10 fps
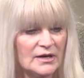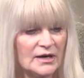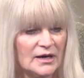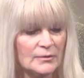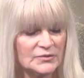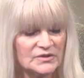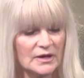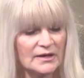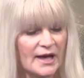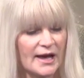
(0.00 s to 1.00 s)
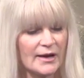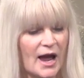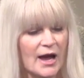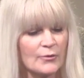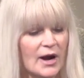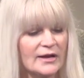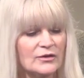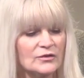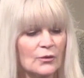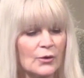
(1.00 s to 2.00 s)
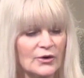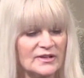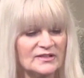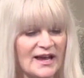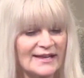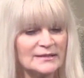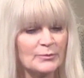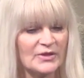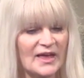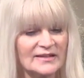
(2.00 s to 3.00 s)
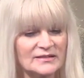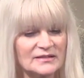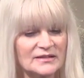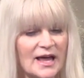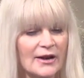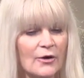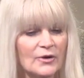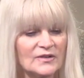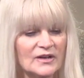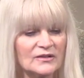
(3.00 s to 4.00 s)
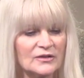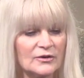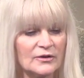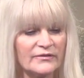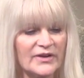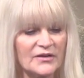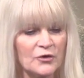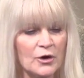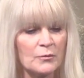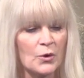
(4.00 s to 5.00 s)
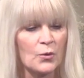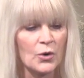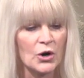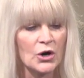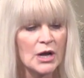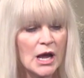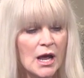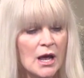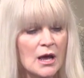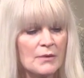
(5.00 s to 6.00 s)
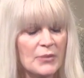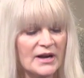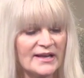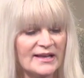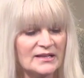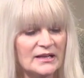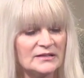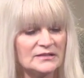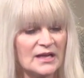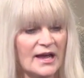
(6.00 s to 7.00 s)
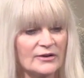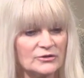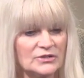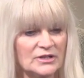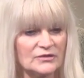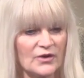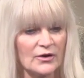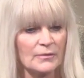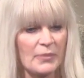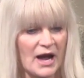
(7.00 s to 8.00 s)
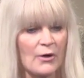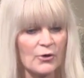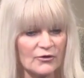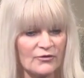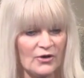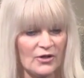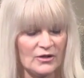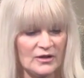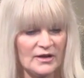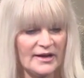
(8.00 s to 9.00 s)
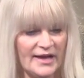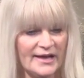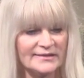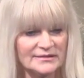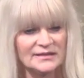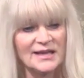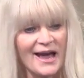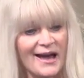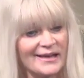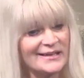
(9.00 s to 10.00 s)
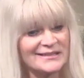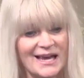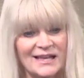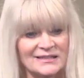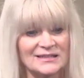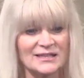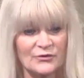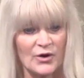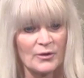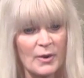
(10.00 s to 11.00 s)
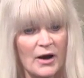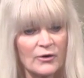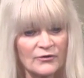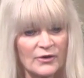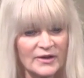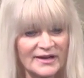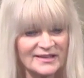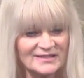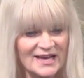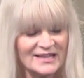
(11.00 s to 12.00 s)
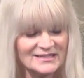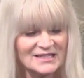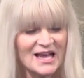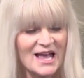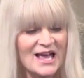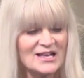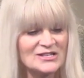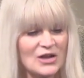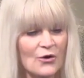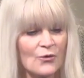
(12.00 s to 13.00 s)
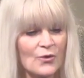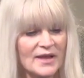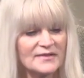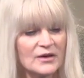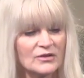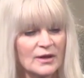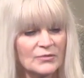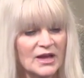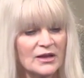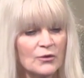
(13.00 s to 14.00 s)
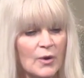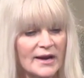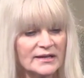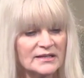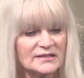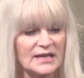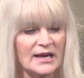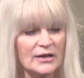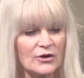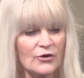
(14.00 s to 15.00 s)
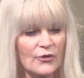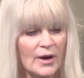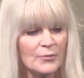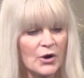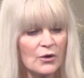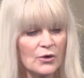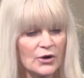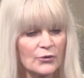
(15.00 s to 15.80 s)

um, I, I want to use the word intense, but that's not always considered a favorable word. But his, his energy is very powerful and yeah, intense. It's very powerful okay. and intense. So, is there something you wanted to say to your grandpa or a